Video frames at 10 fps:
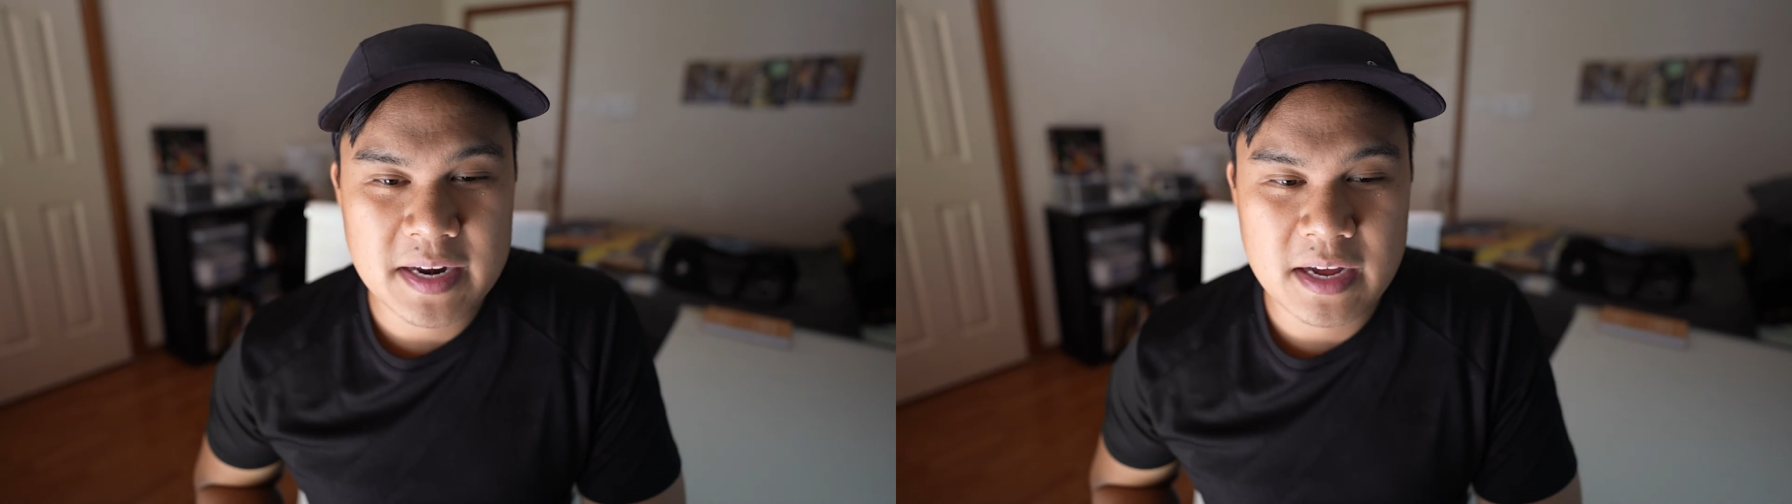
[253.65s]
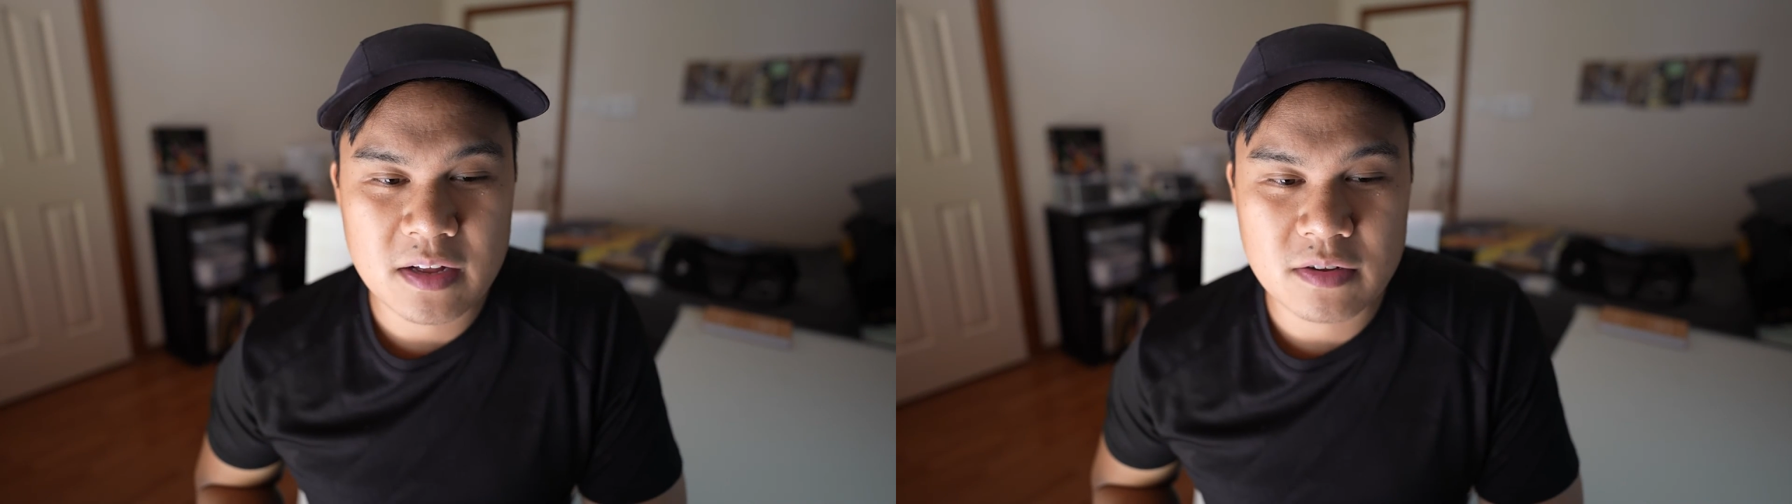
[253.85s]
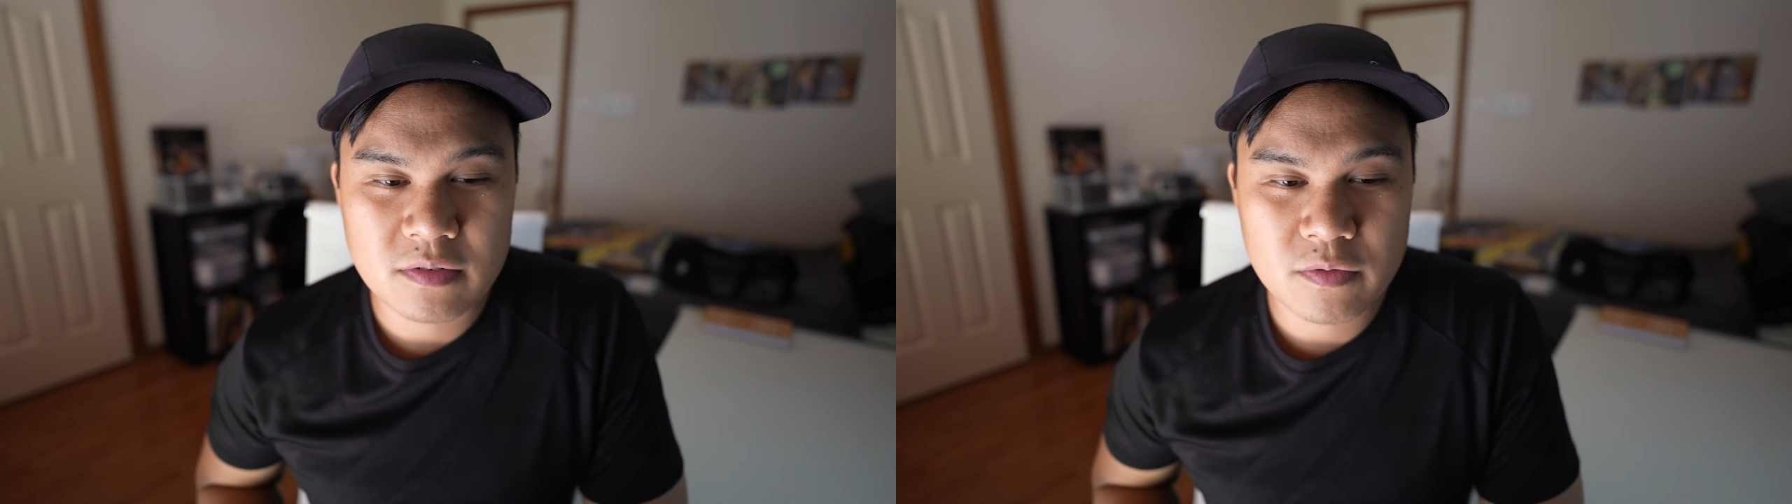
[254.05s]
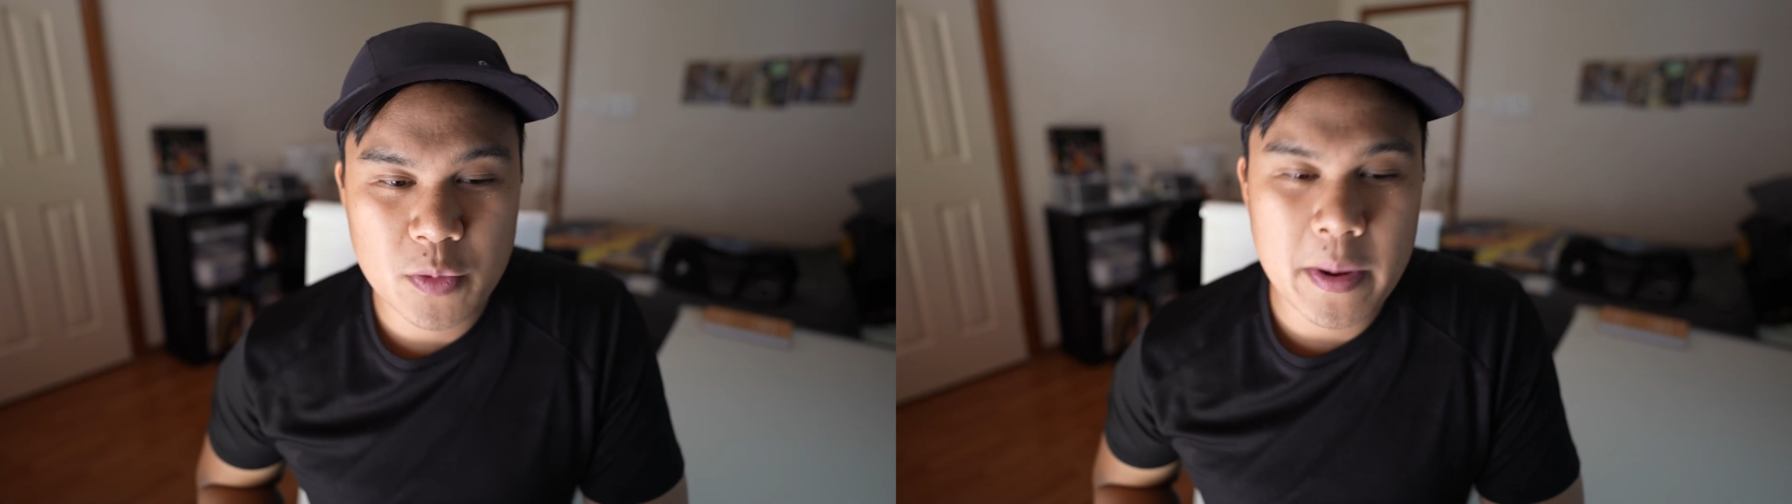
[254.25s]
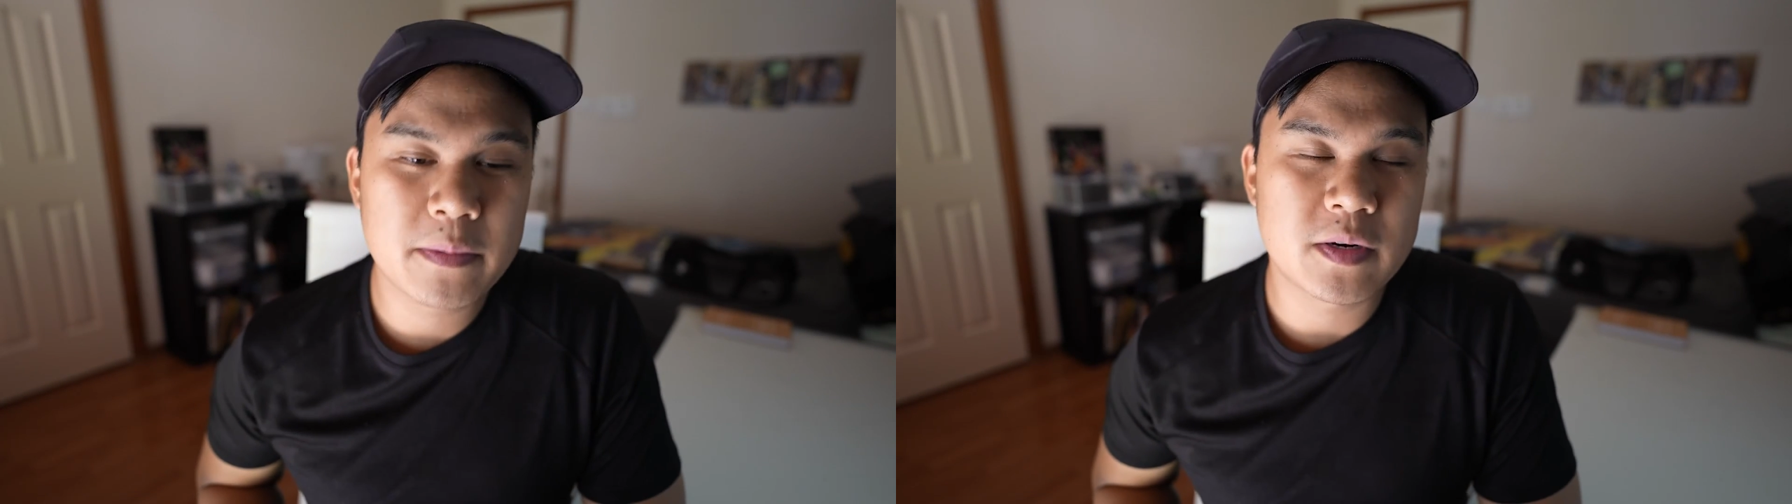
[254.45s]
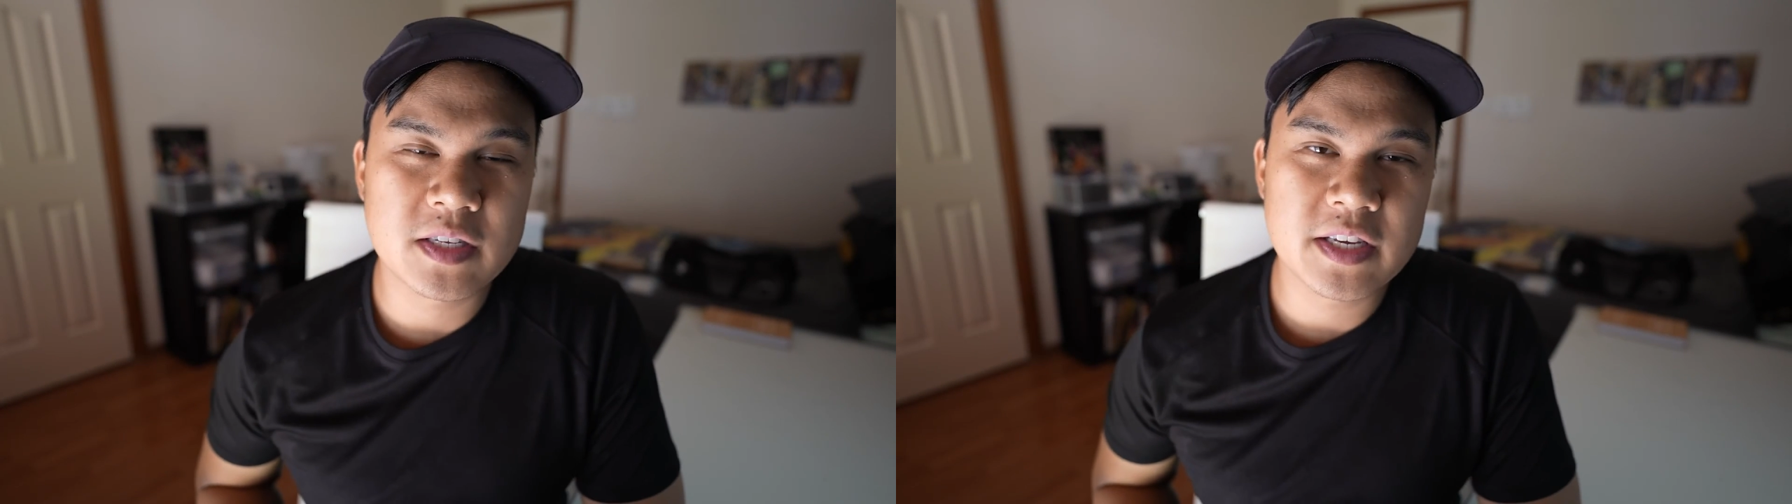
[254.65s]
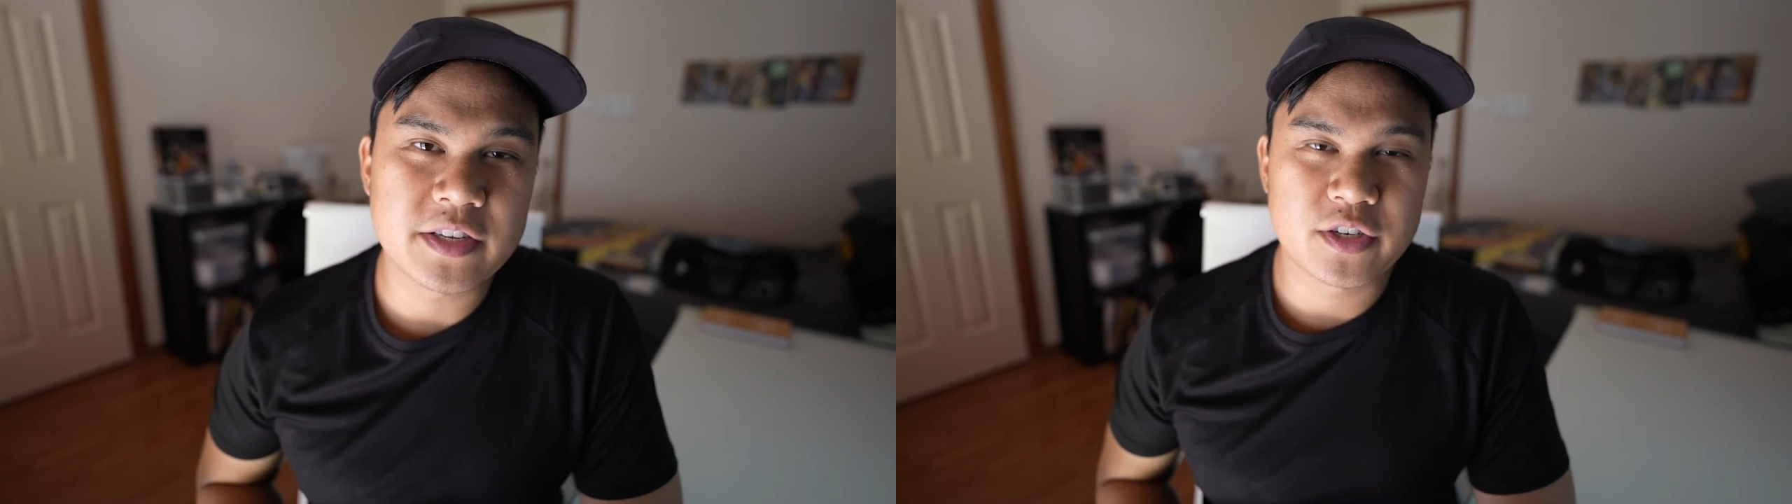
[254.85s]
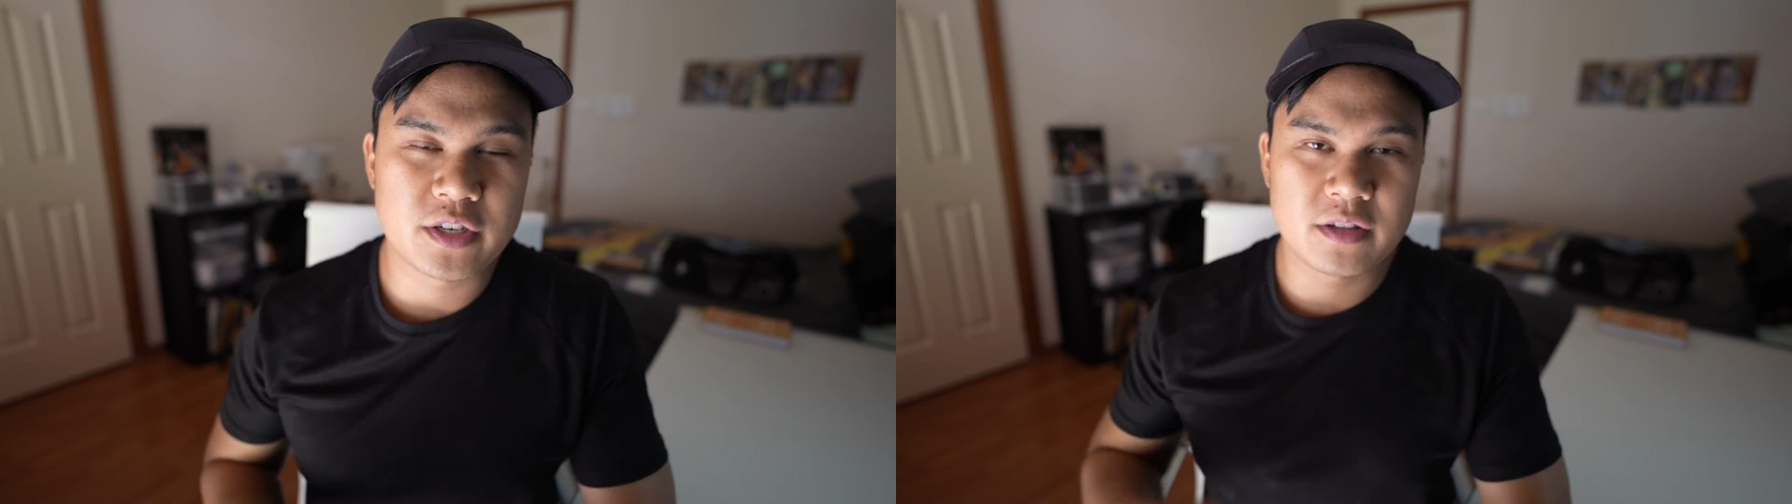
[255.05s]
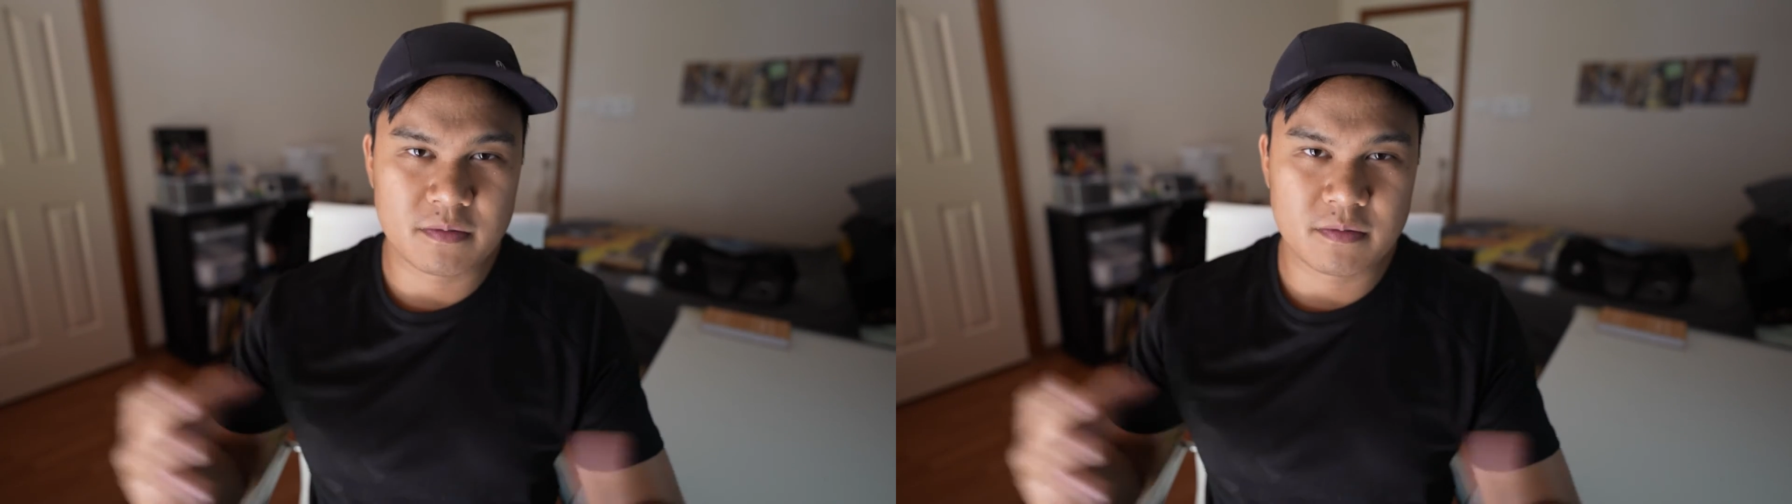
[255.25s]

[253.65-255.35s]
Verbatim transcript: now to be able to teach